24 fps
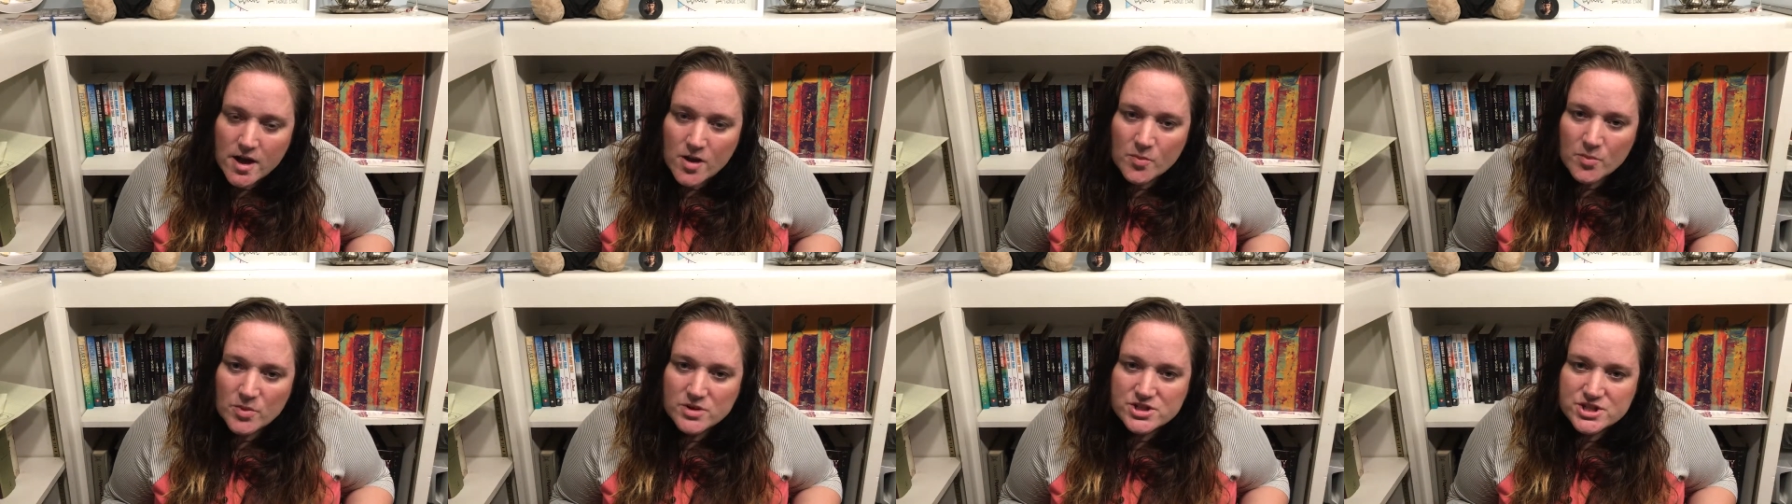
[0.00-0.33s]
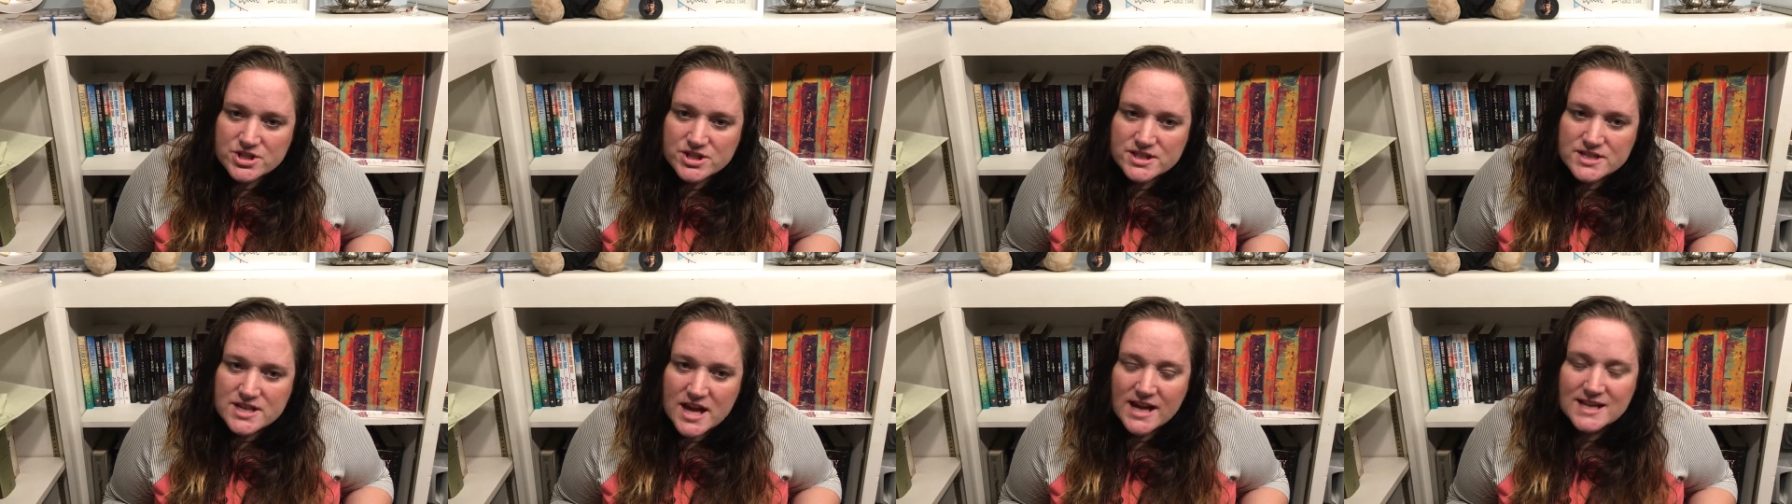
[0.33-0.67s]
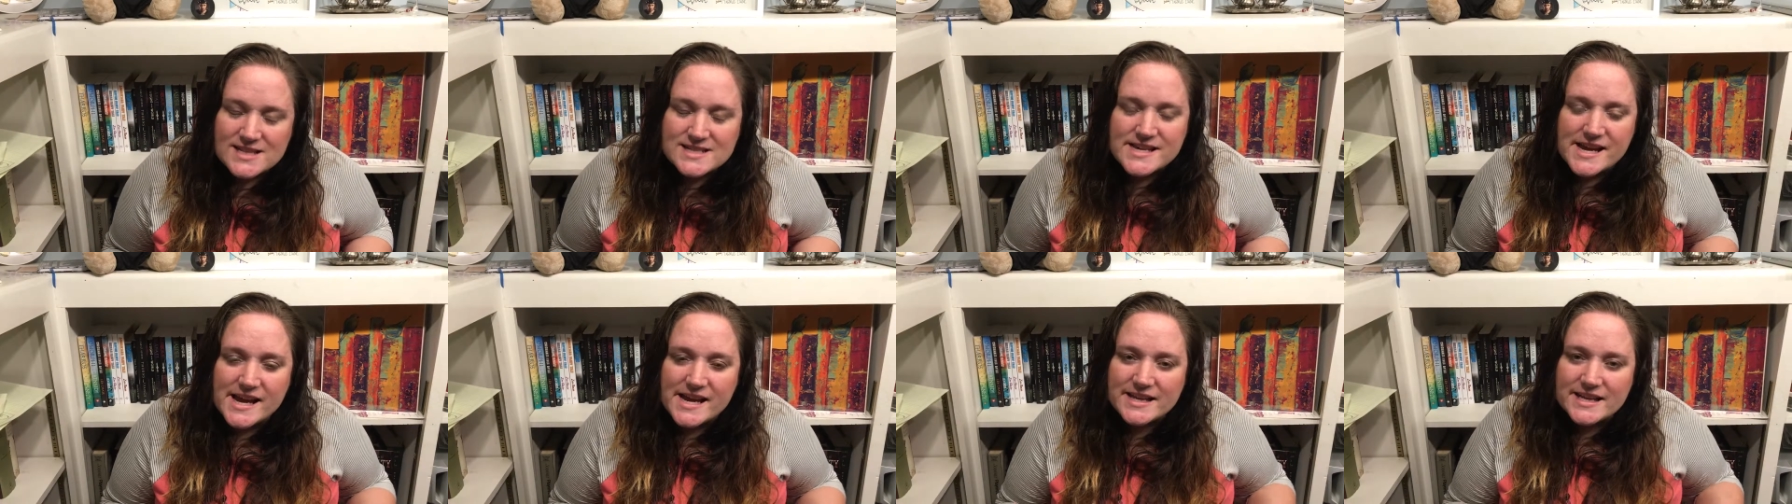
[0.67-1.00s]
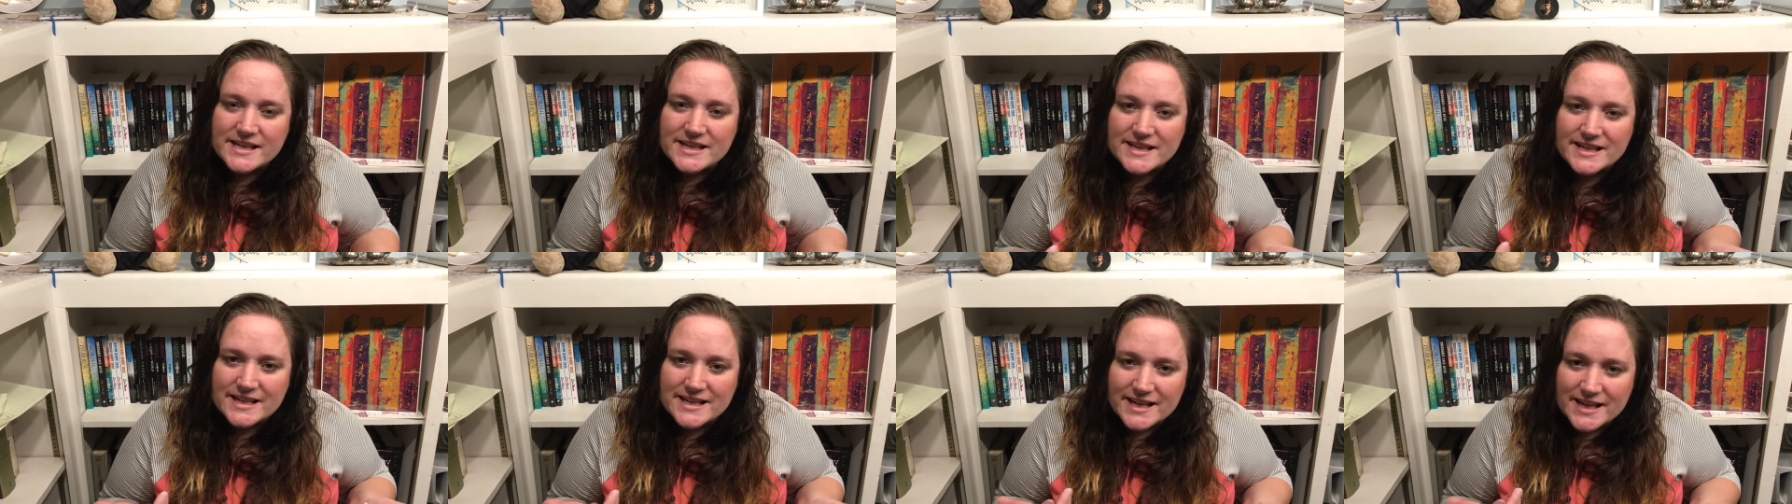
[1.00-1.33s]
but she's not
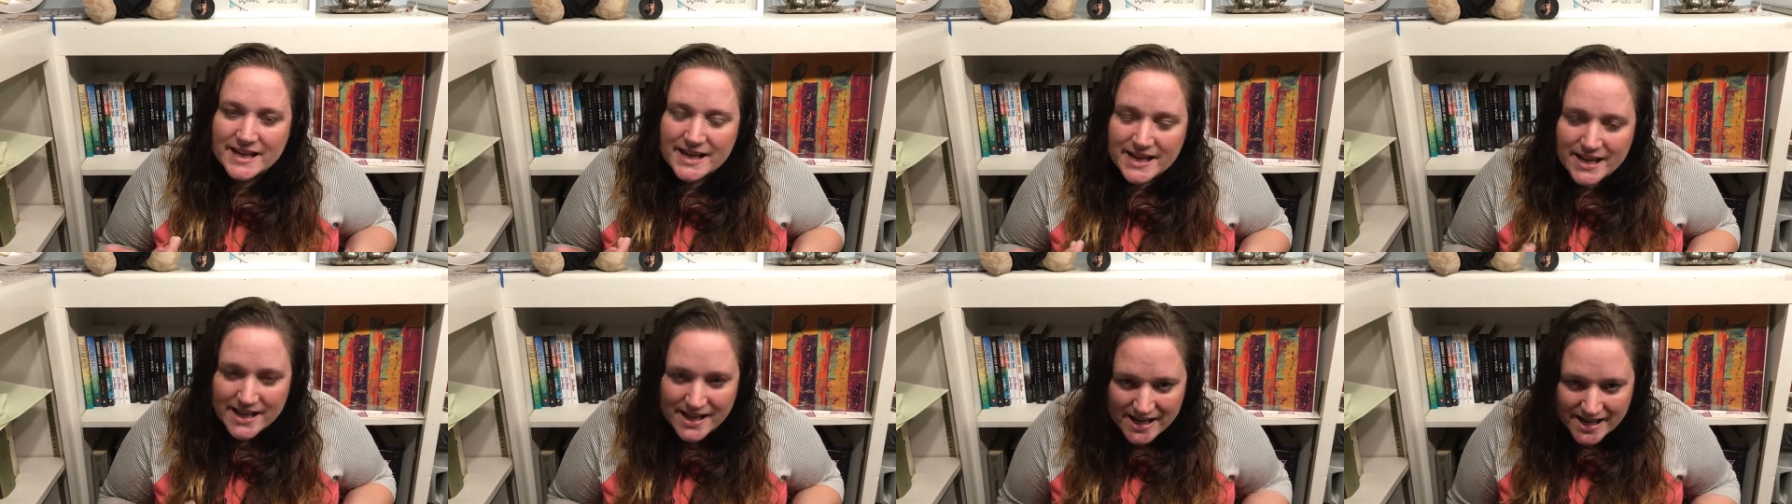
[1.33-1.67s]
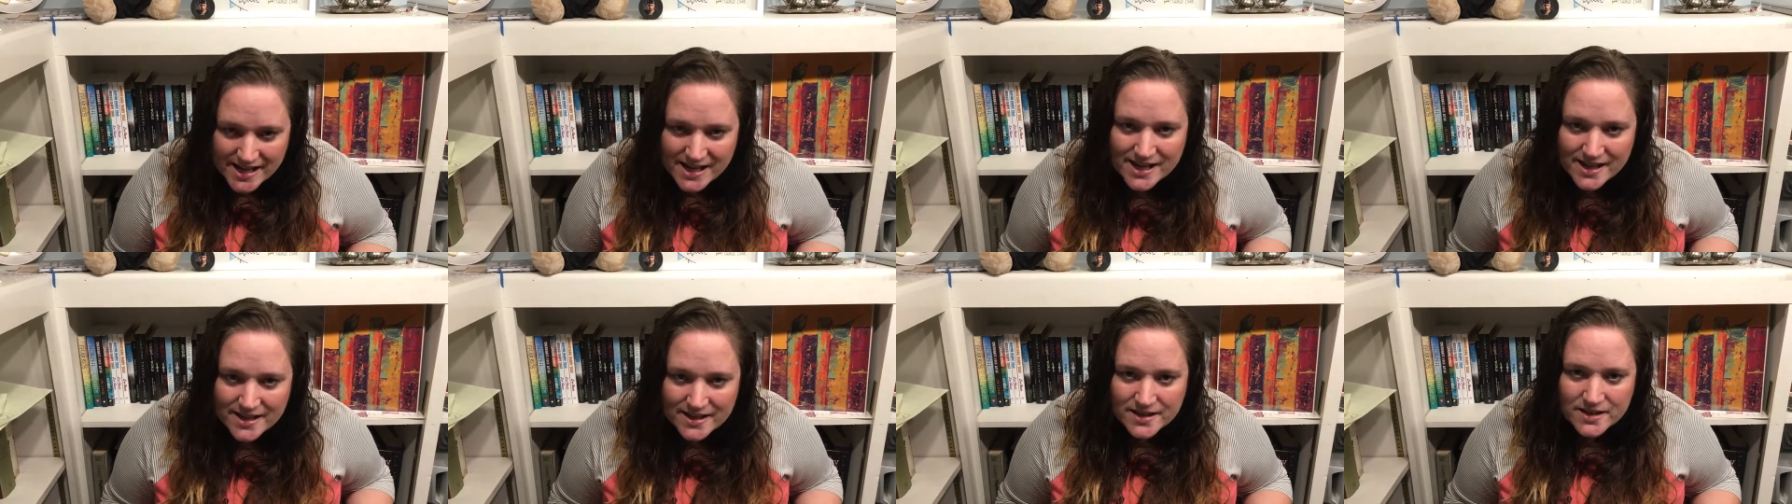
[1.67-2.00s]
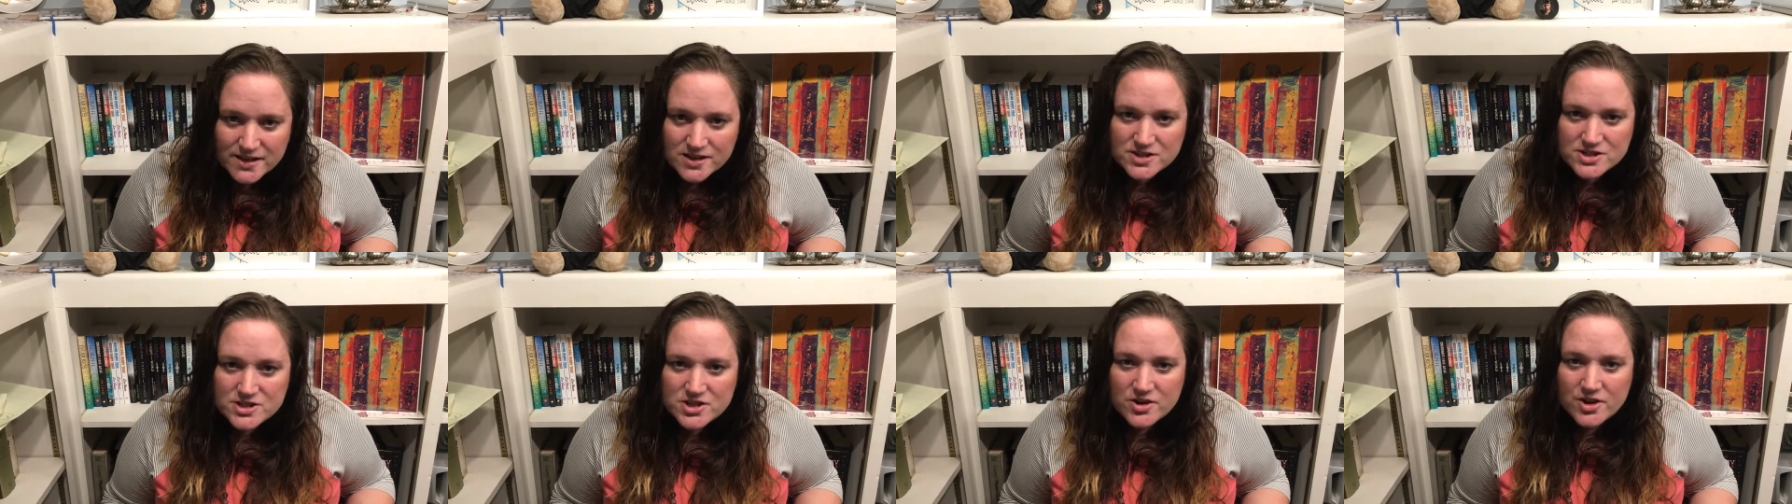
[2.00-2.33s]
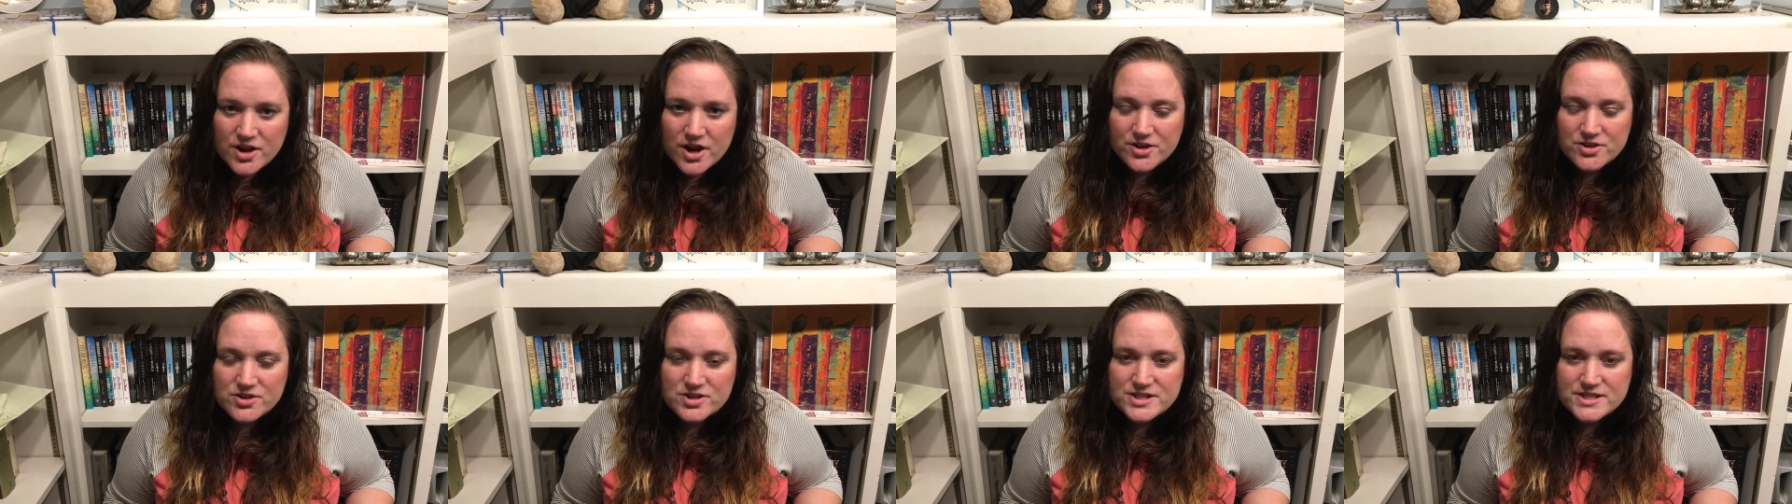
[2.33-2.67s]
taking it in to an
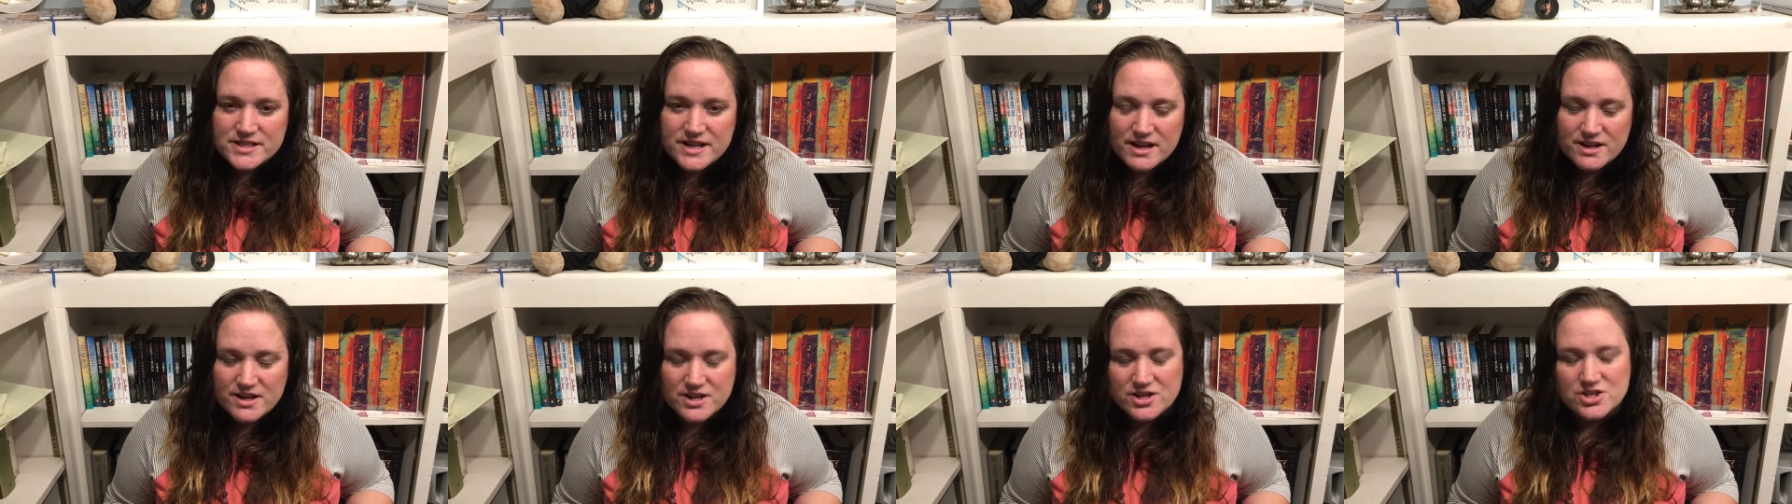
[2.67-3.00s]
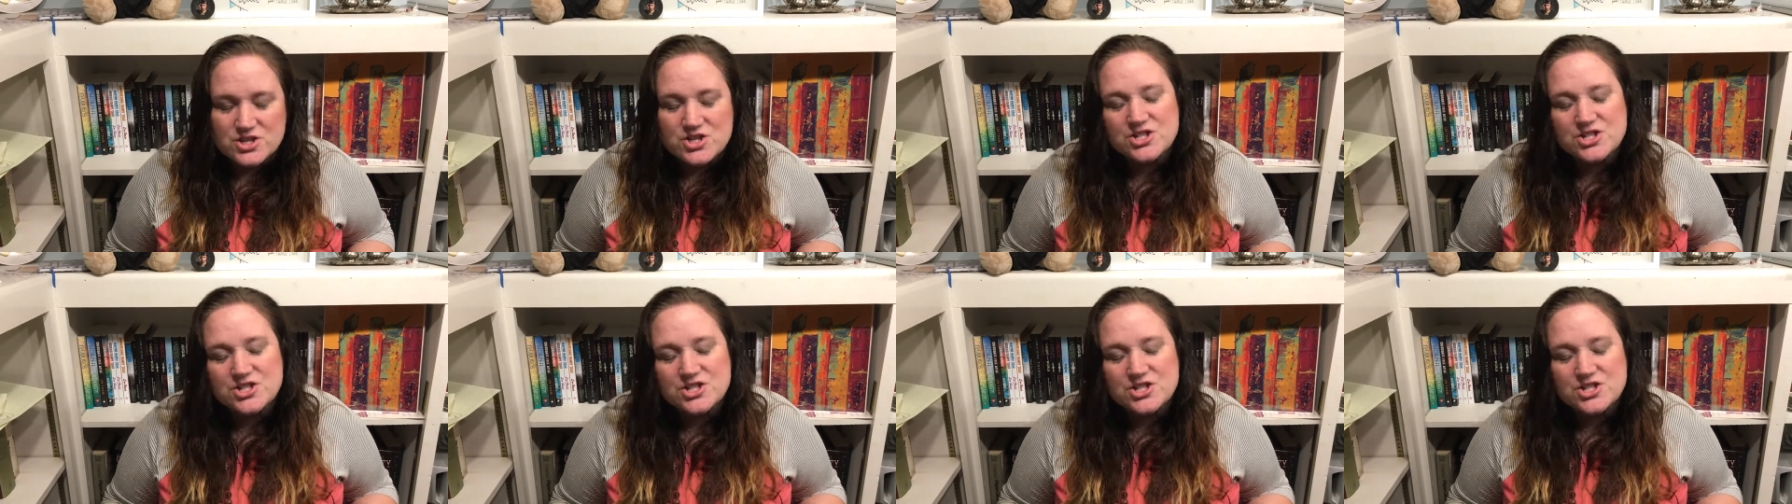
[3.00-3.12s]
understanding.